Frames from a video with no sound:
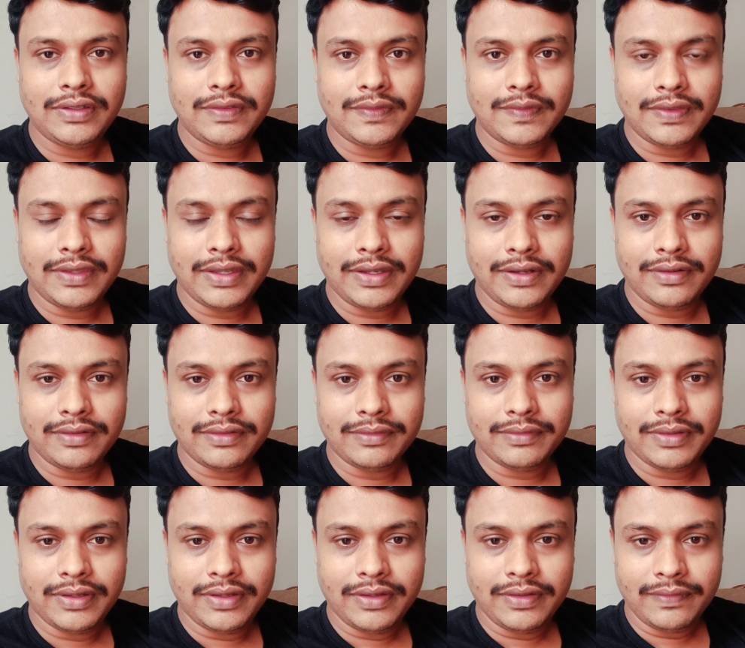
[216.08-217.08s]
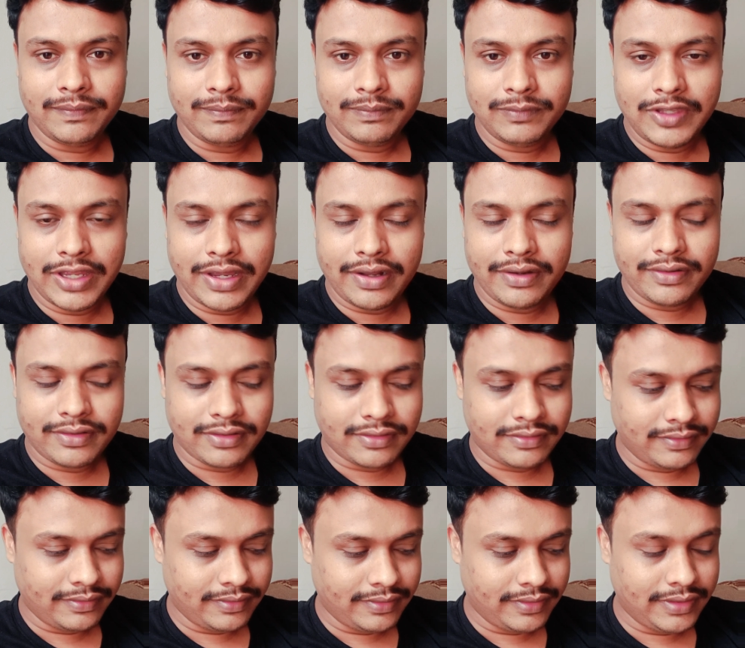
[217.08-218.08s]
then that
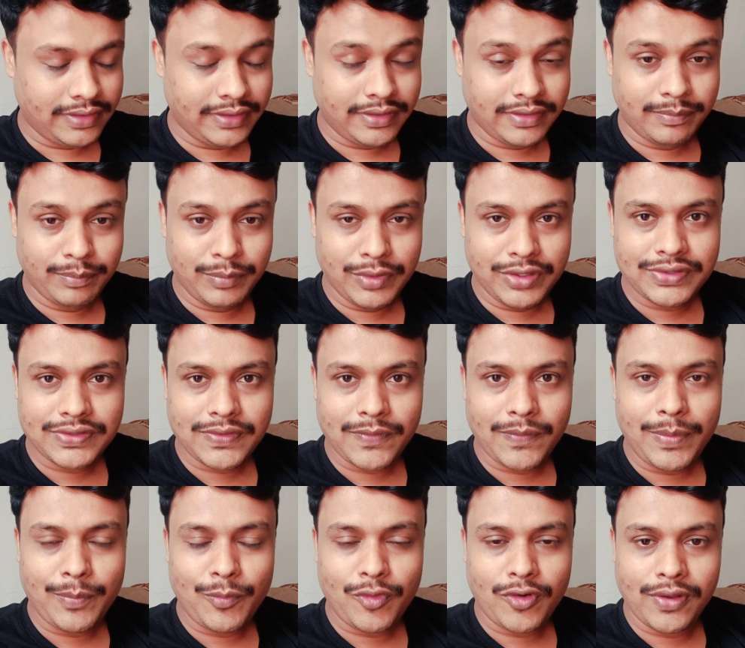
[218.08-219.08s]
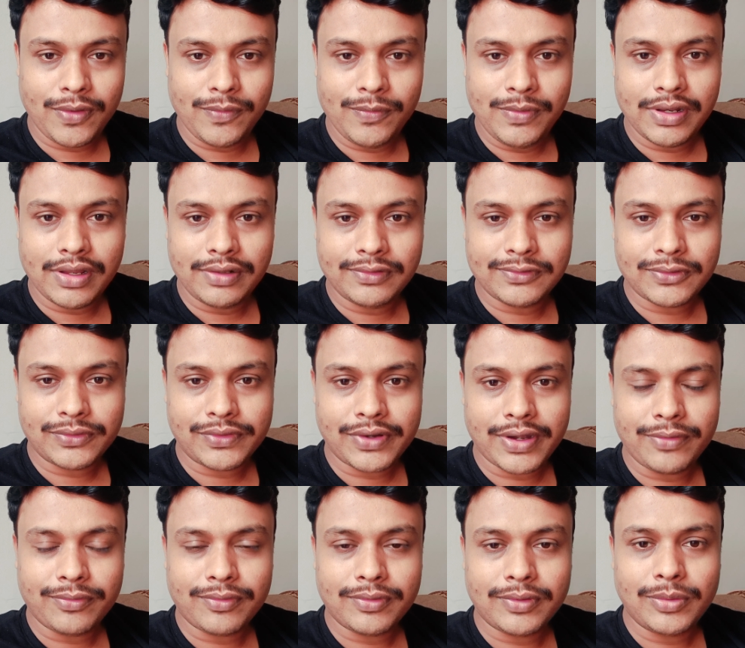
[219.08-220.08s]
in a best way model will also try
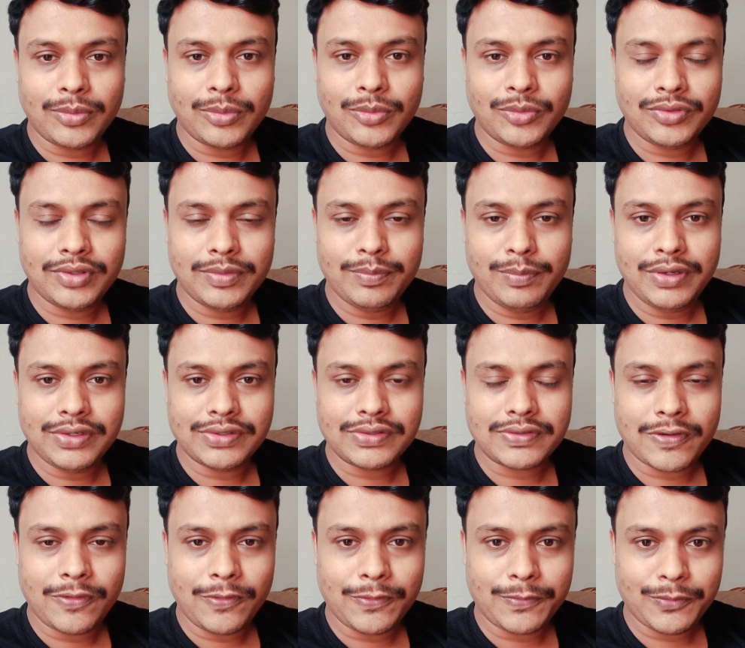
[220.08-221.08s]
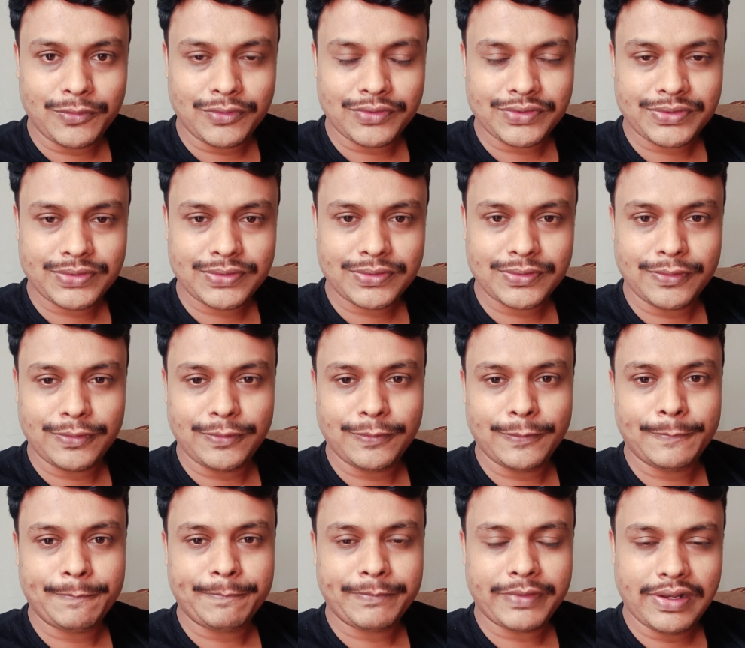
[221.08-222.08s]
to give you the best outputs. So
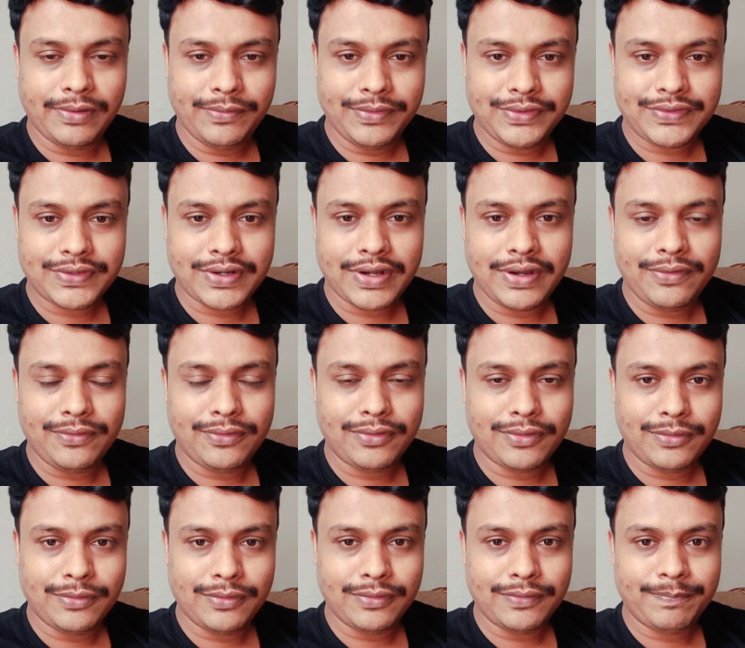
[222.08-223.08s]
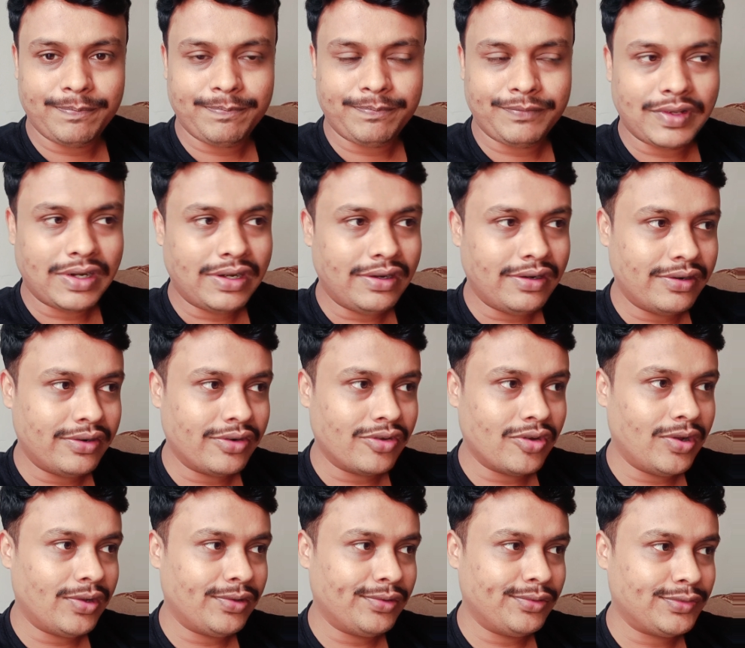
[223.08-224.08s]
always try to learn
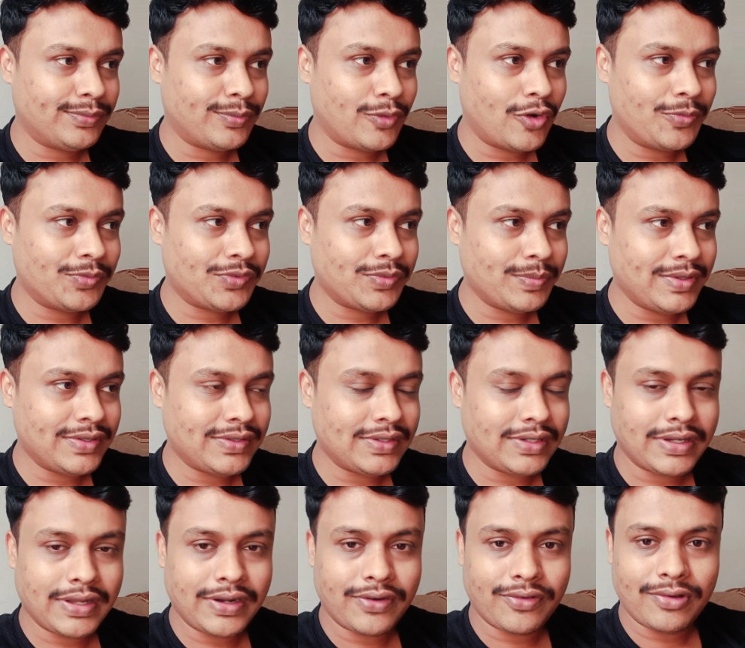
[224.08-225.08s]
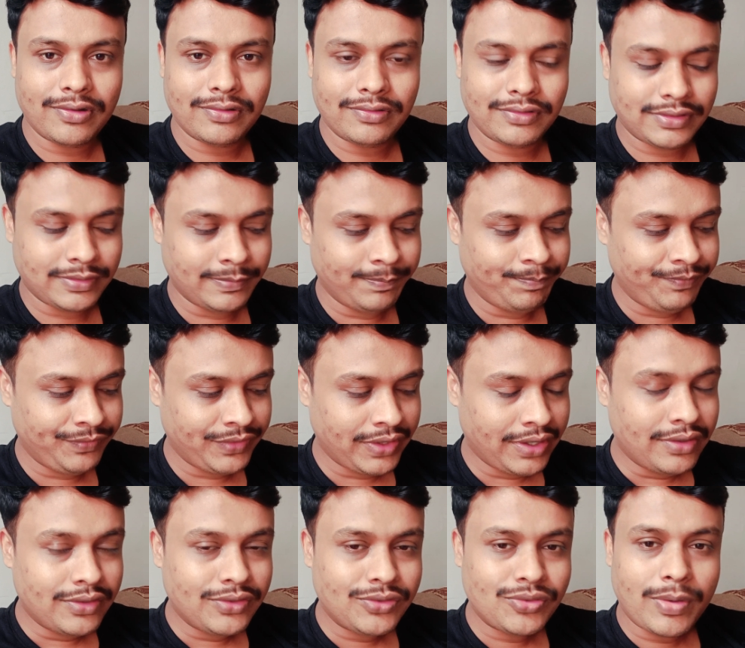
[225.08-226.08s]
all those prompts basic and all those.
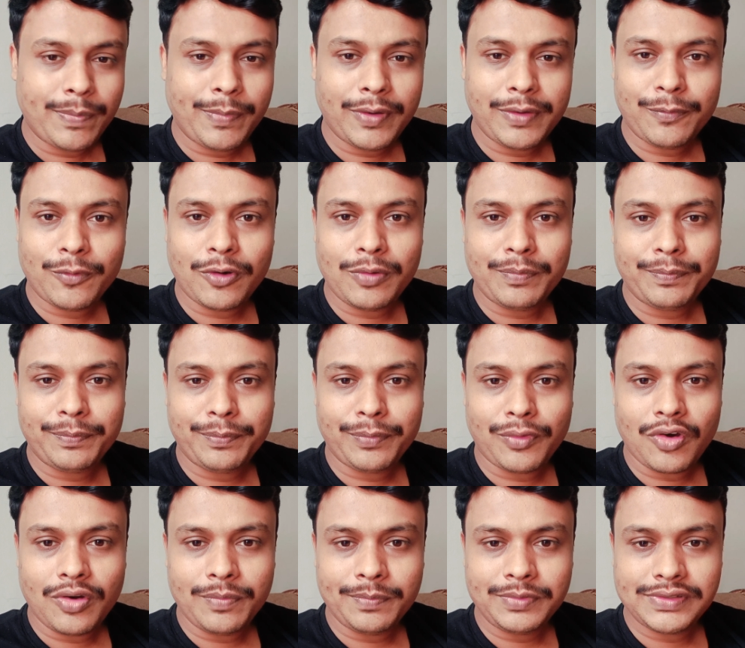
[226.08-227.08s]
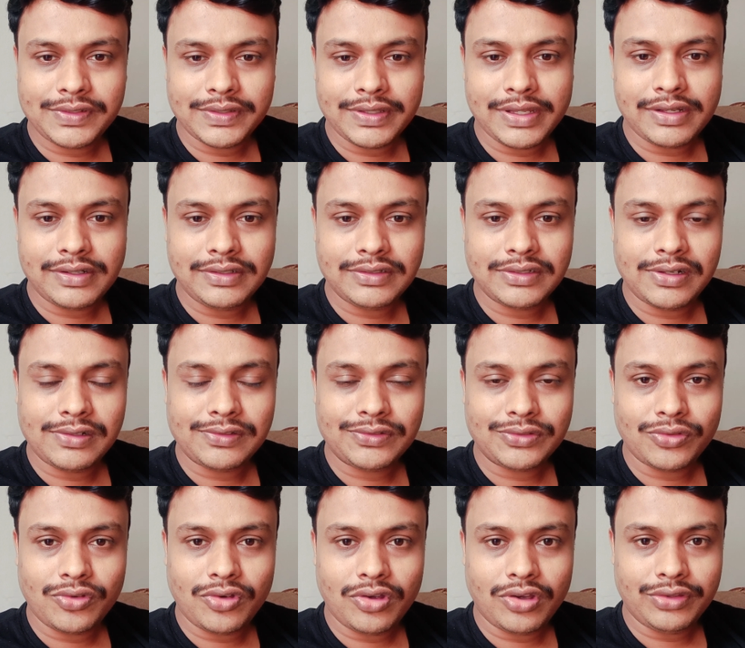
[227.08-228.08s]
So apart from prompts, there is
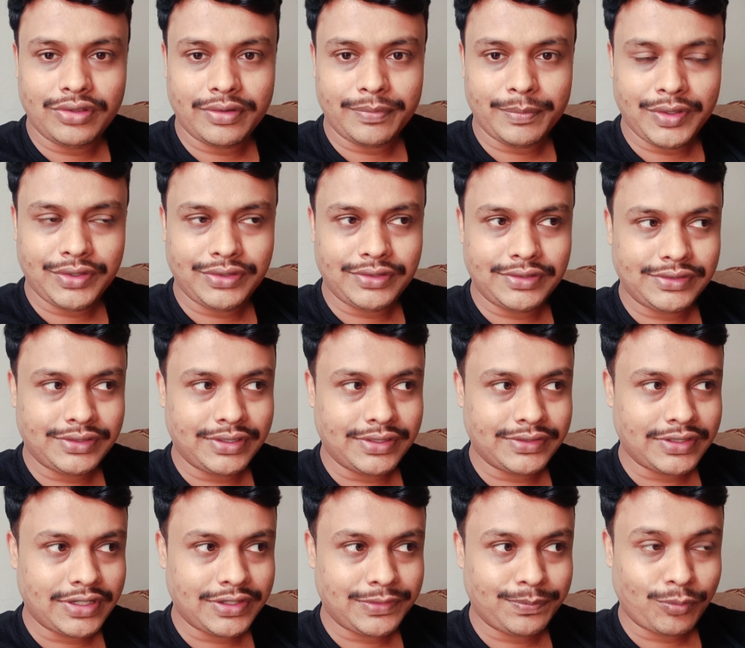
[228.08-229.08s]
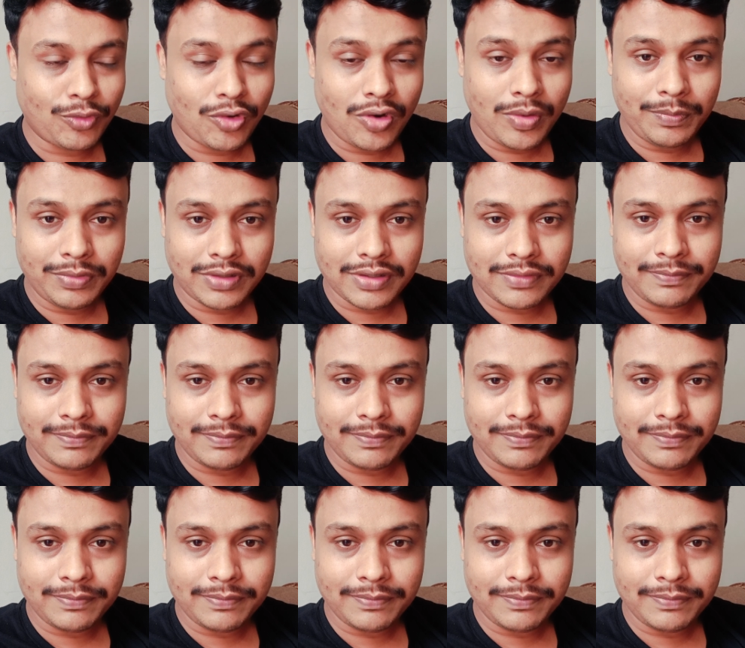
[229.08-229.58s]
also other methods such as prompt